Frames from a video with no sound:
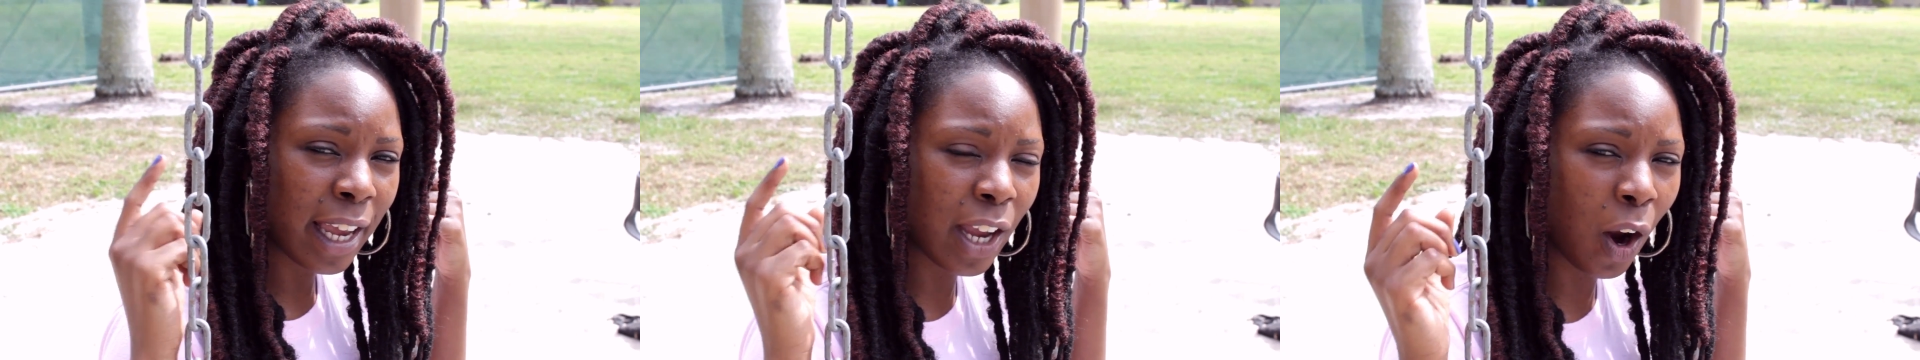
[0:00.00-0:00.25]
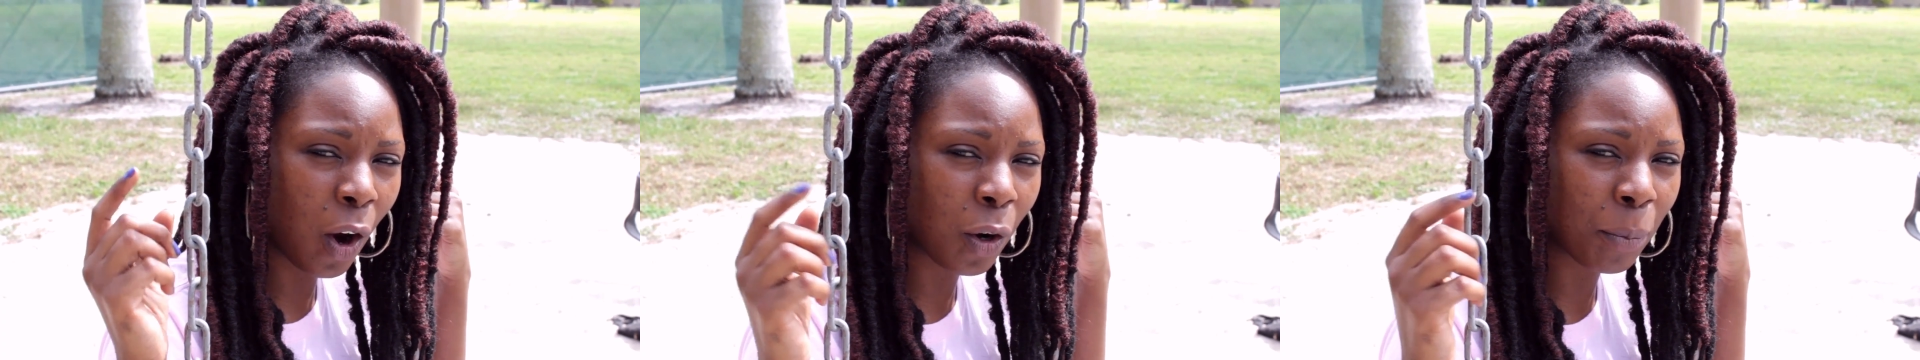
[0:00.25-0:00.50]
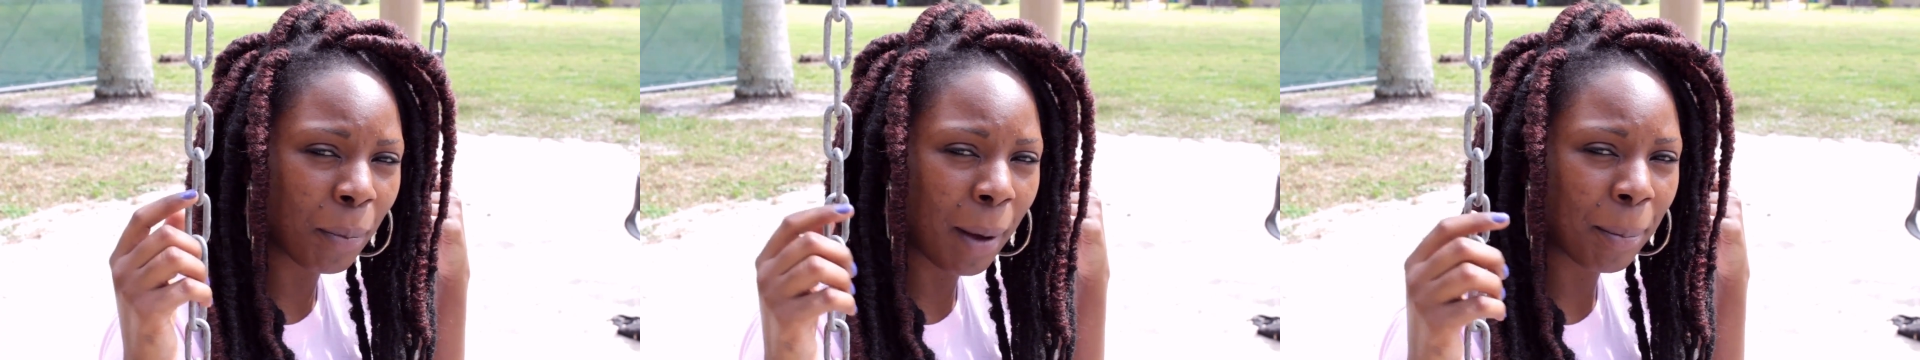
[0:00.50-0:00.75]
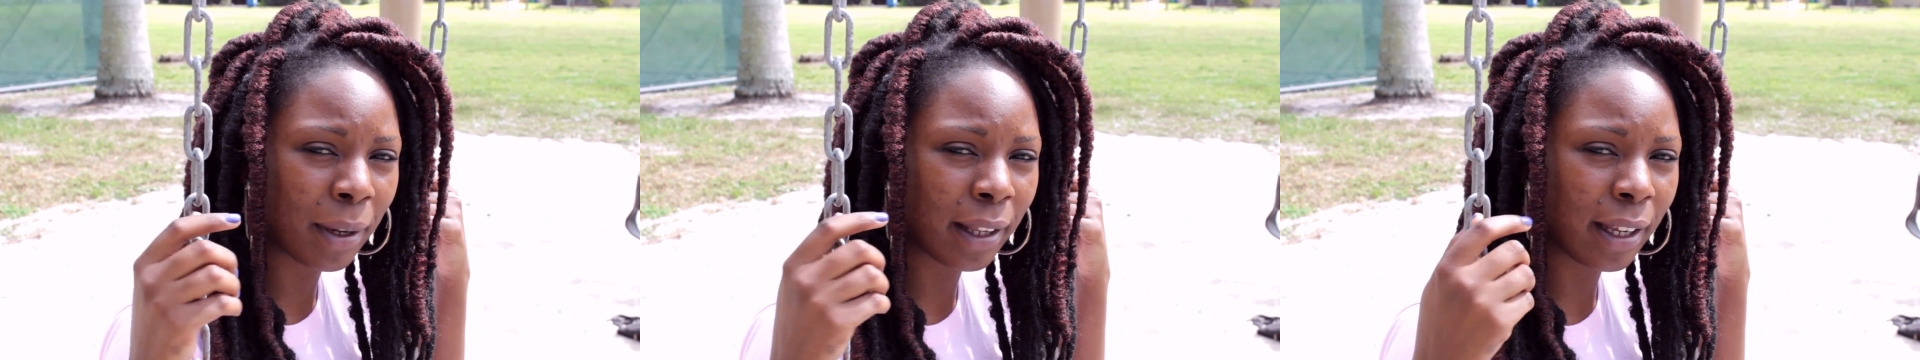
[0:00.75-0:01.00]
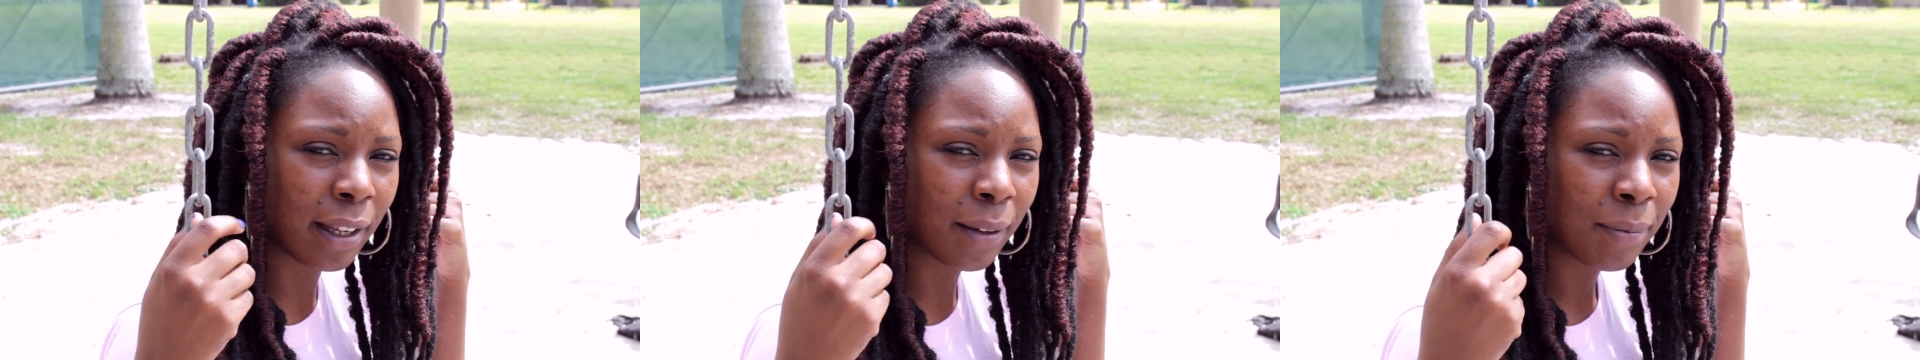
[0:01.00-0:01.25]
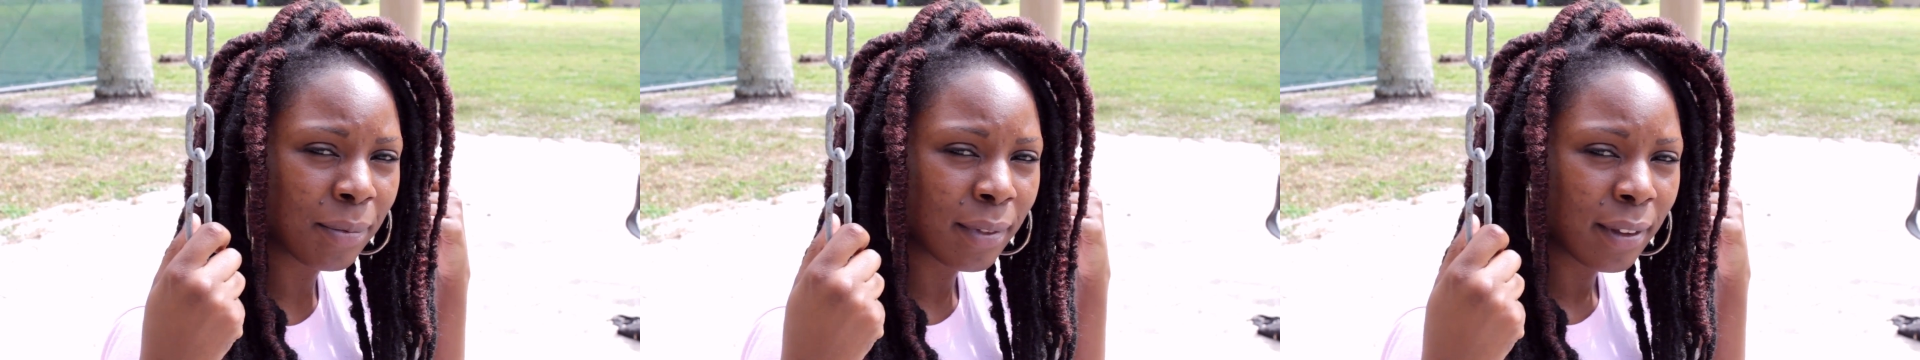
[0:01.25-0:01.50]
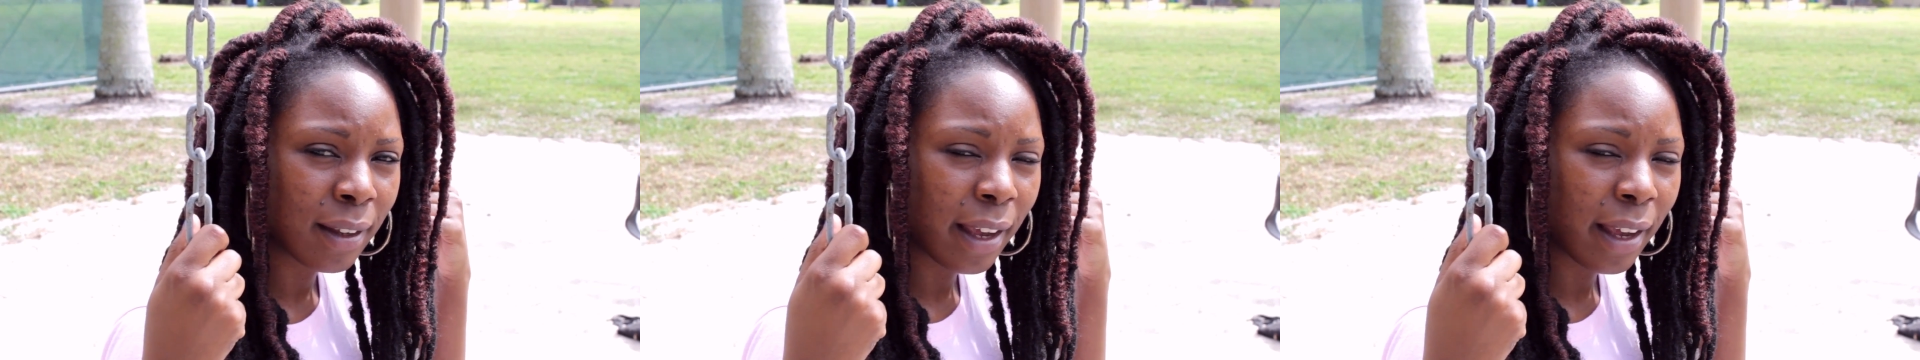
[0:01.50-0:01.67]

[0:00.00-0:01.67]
heard my plea.